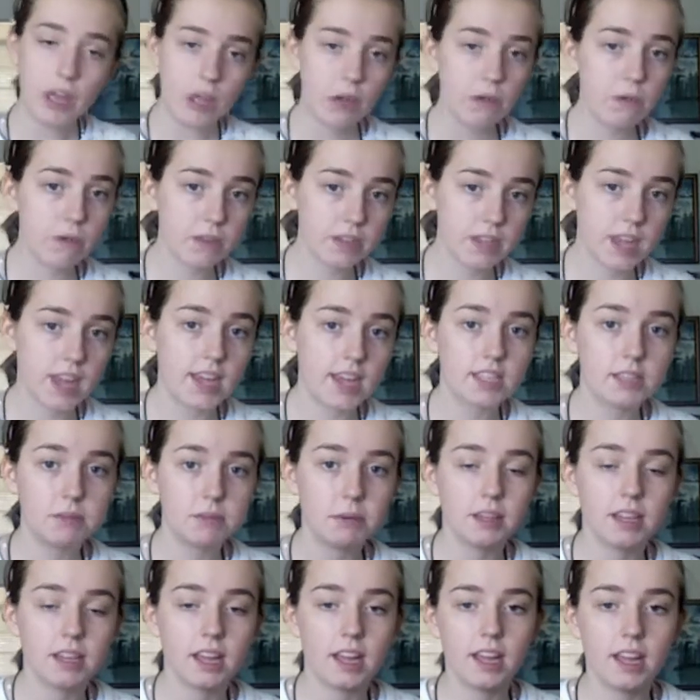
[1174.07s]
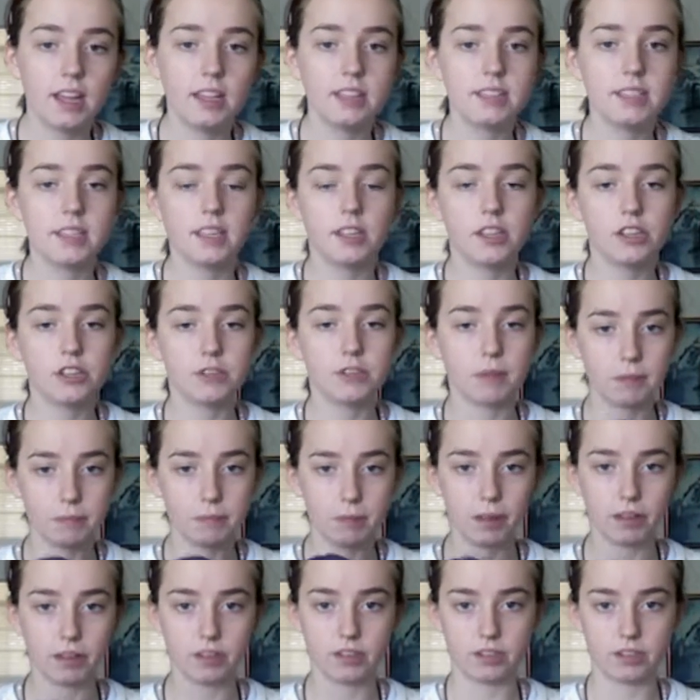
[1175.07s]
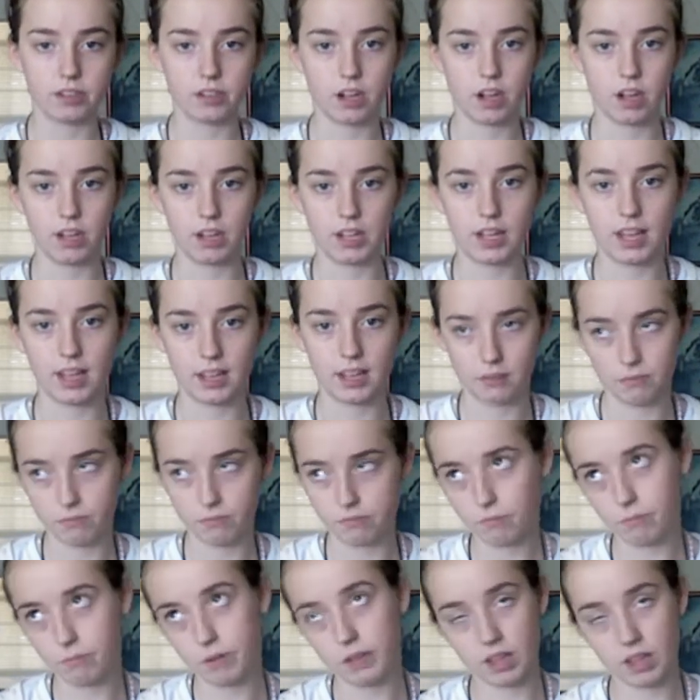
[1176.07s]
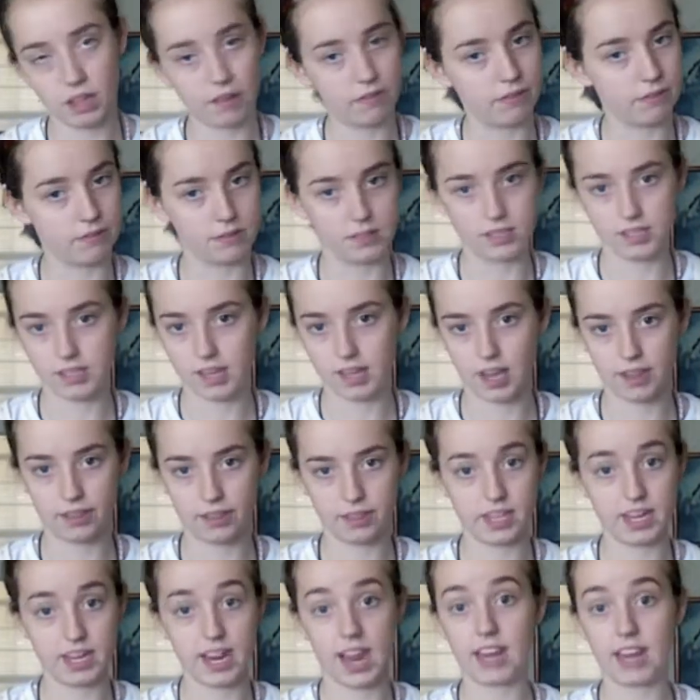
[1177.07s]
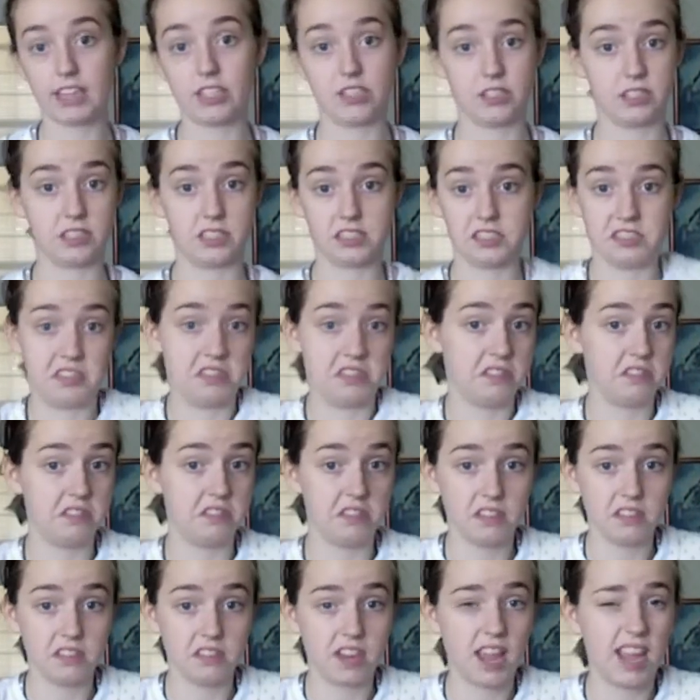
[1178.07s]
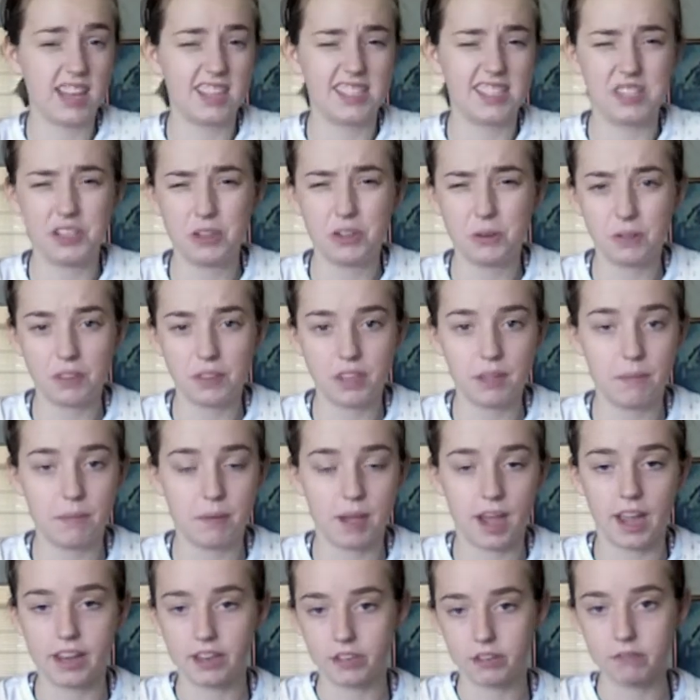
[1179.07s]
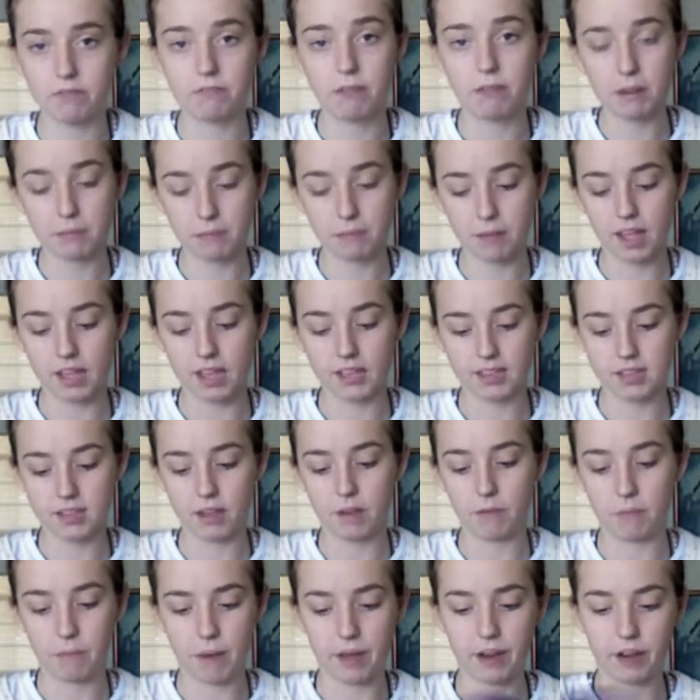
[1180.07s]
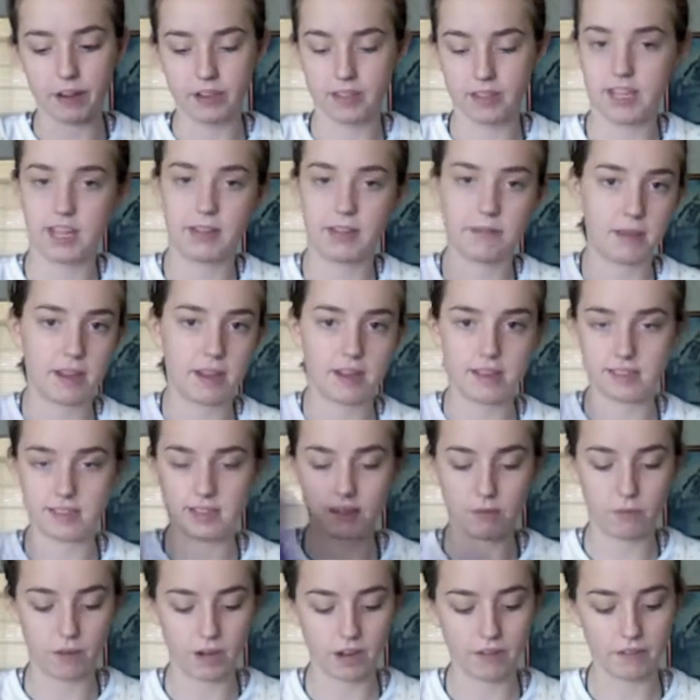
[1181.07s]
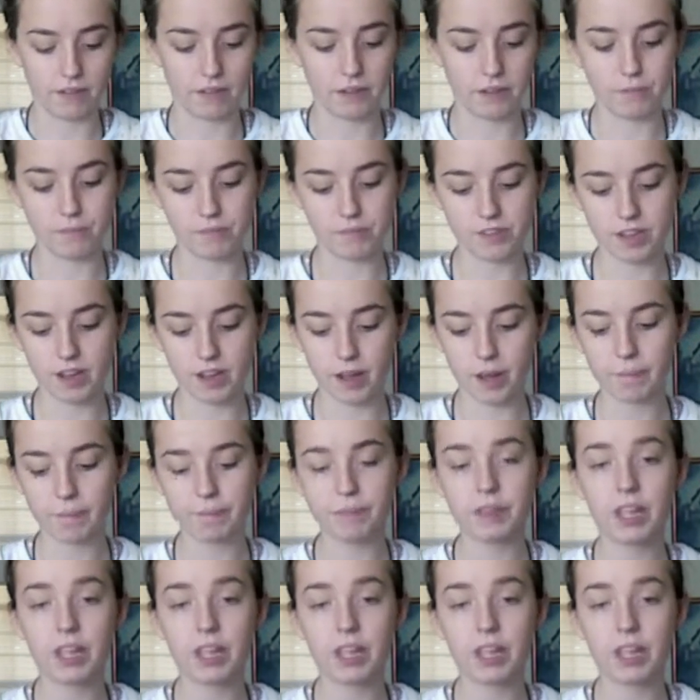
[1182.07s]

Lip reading: Well, yes, because it is my brother's dog, and we love him to death, and I just not deal with it, but I make myself better and take medicine or whatever. So